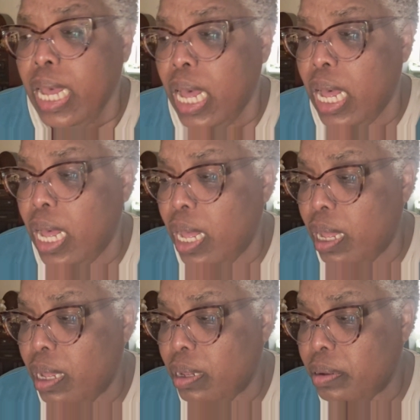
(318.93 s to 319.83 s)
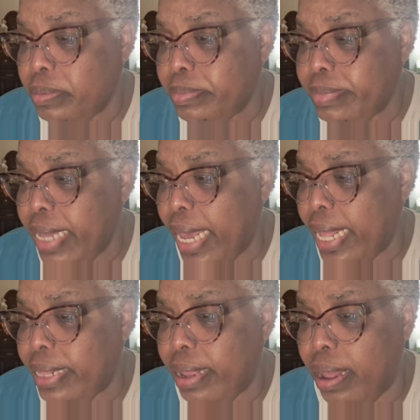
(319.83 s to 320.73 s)
And
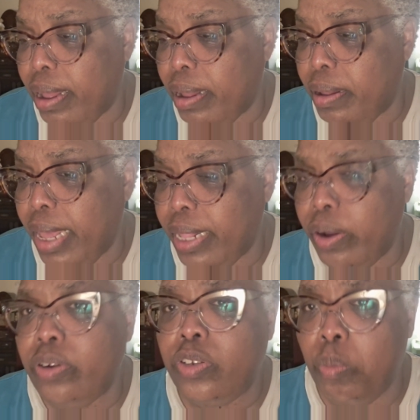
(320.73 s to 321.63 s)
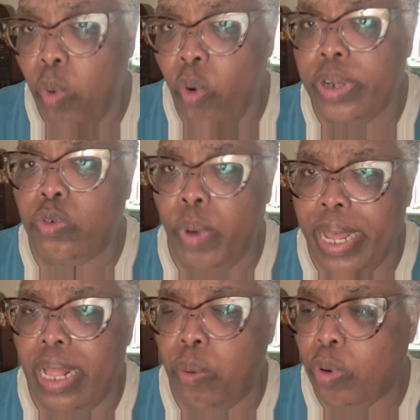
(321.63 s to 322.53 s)
there are some more as
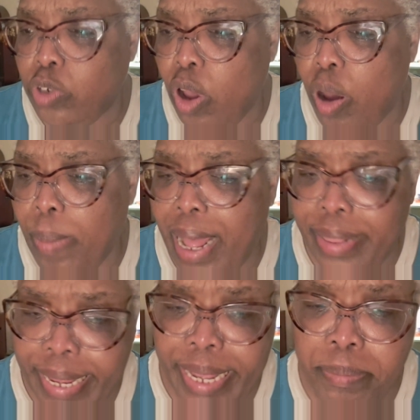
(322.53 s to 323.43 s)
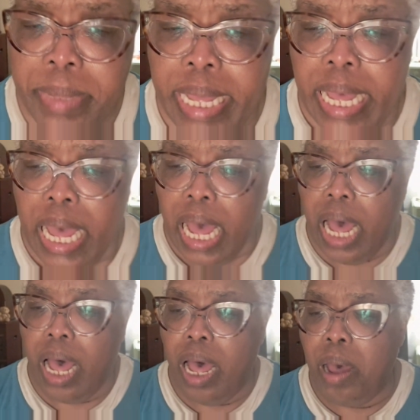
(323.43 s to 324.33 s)
well. I won't talk about them.
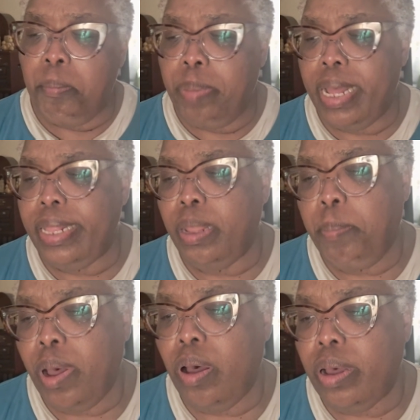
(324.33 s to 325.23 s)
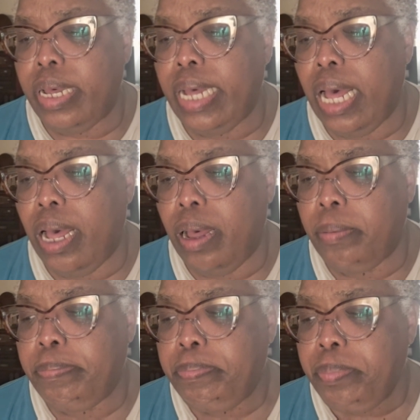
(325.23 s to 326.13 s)
But the book,
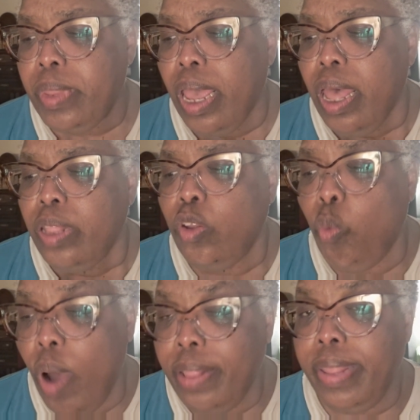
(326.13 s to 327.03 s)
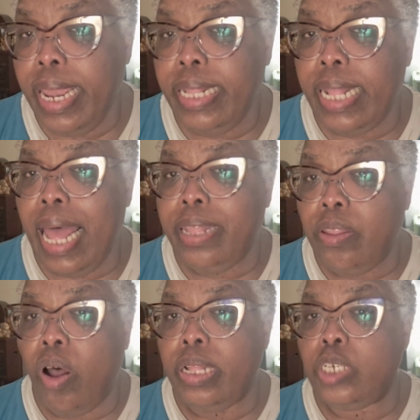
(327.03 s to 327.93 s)
the one thing that I
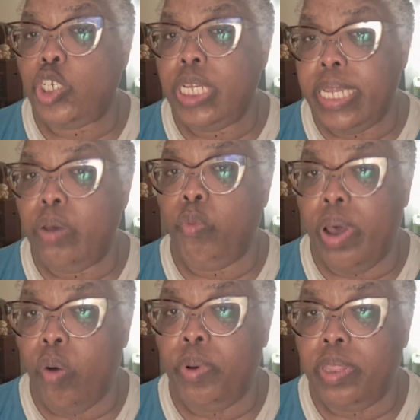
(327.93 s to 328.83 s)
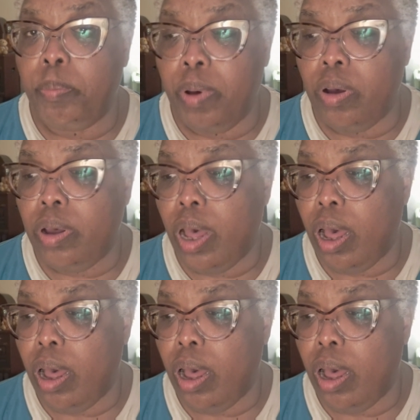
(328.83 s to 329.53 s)
thought that she did well with the book,